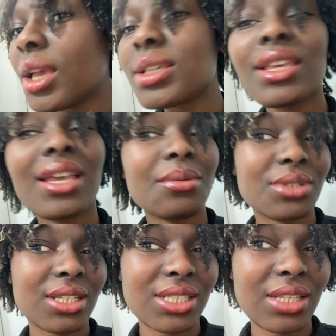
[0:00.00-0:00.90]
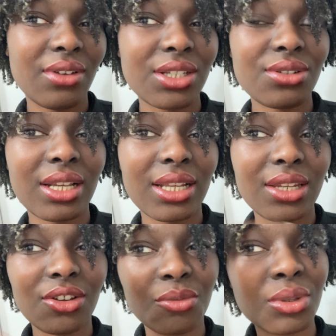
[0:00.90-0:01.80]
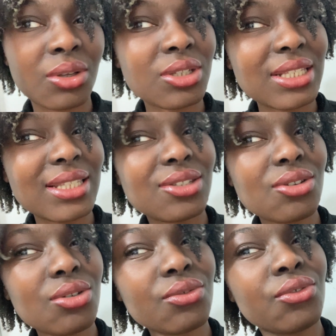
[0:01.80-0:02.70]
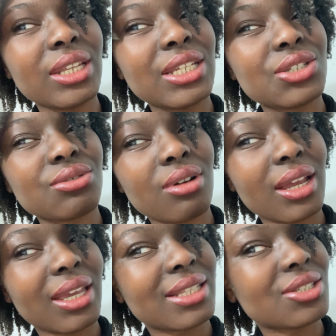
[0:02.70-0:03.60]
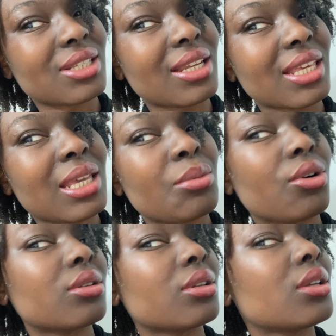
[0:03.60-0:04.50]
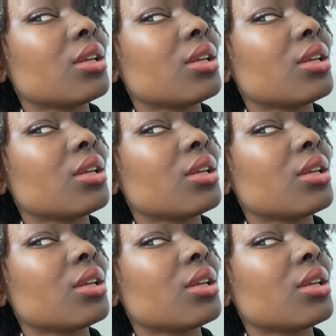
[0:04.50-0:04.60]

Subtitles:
So yeah, I'm just gonna see if I can try and clean it off, but because it's not fully dry, it's just gonna keep on